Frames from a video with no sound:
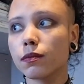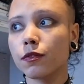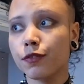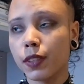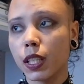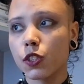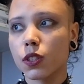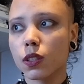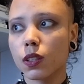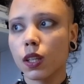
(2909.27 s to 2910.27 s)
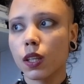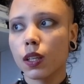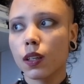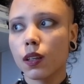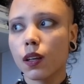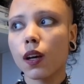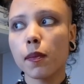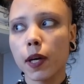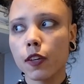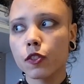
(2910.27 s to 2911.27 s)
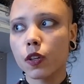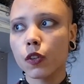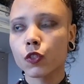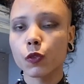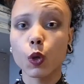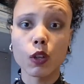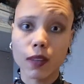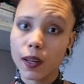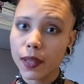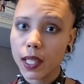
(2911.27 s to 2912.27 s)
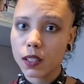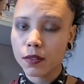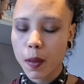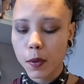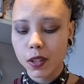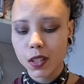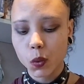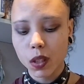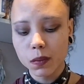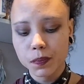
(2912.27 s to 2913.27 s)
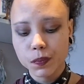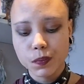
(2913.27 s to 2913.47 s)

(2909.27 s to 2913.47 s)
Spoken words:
finish her pair of socks for around the end of February as well.